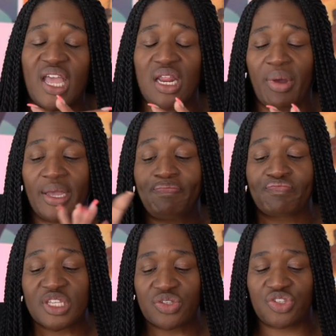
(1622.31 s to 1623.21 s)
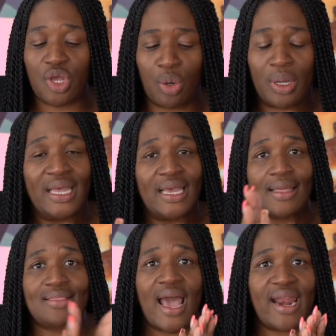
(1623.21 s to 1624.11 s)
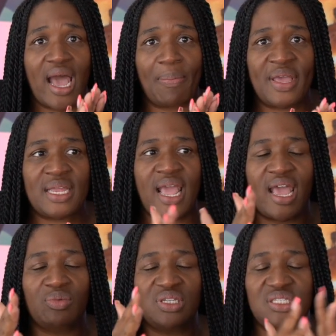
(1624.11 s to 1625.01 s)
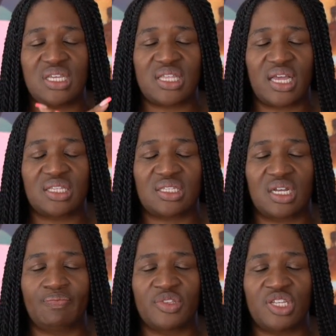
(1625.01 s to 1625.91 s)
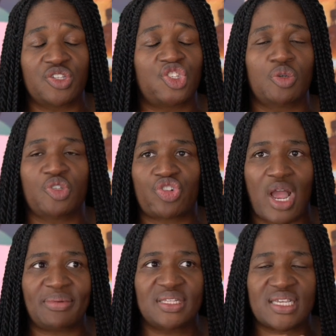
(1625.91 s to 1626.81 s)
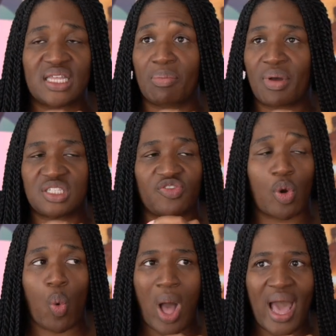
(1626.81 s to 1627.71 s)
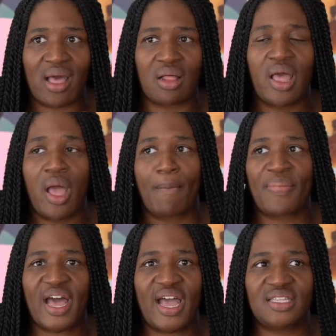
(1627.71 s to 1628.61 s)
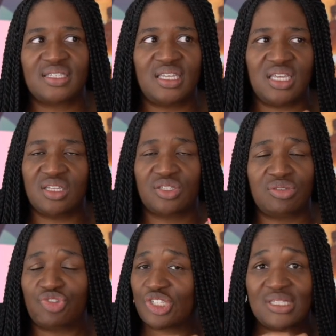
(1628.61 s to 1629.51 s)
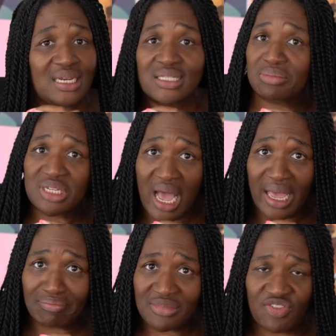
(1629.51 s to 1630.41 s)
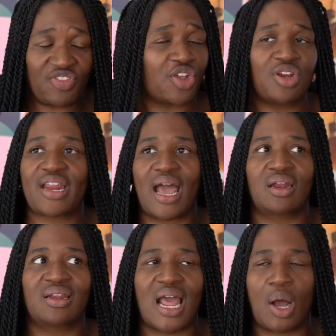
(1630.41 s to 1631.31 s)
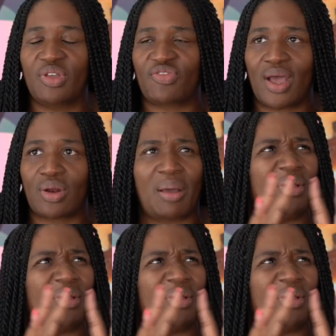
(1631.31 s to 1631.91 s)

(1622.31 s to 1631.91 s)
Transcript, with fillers: Anyway. So that happened, and we see that um, Soo was trapped inside the bus for a while, but he's just needed some time. He figured it out, and now we found out.